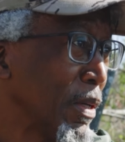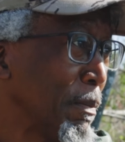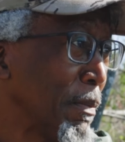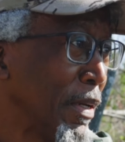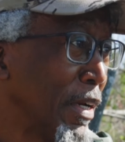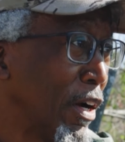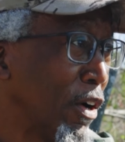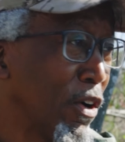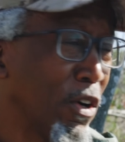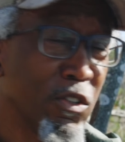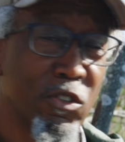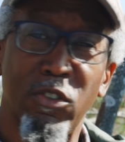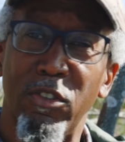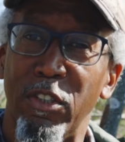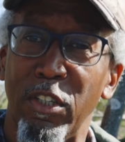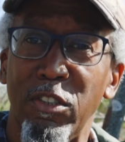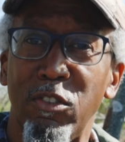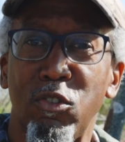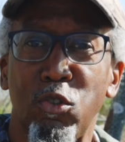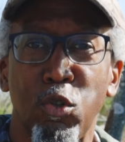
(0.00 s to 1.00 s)
I mean, I heard at
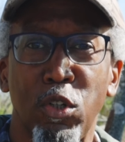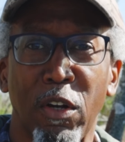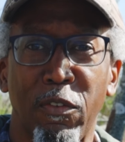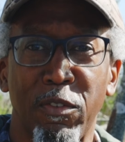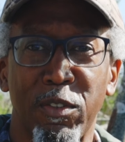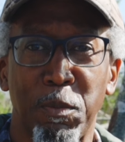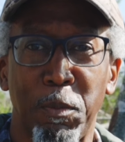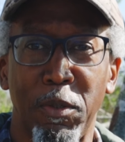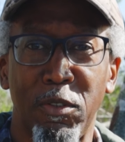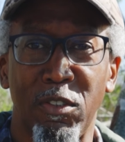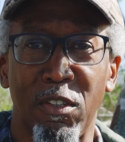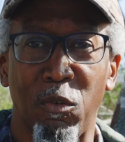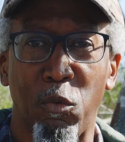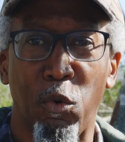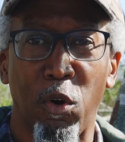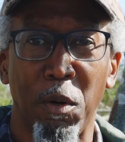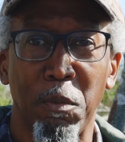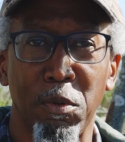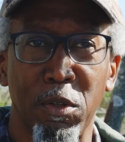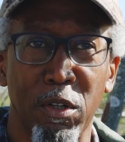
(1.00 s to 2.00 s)
least 2 different species of
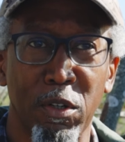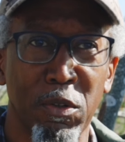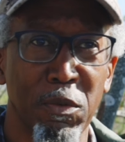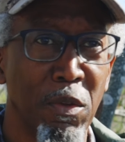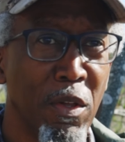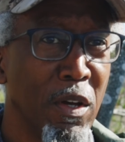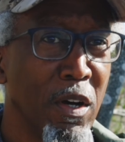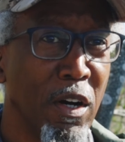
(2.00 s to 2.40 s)
warbler,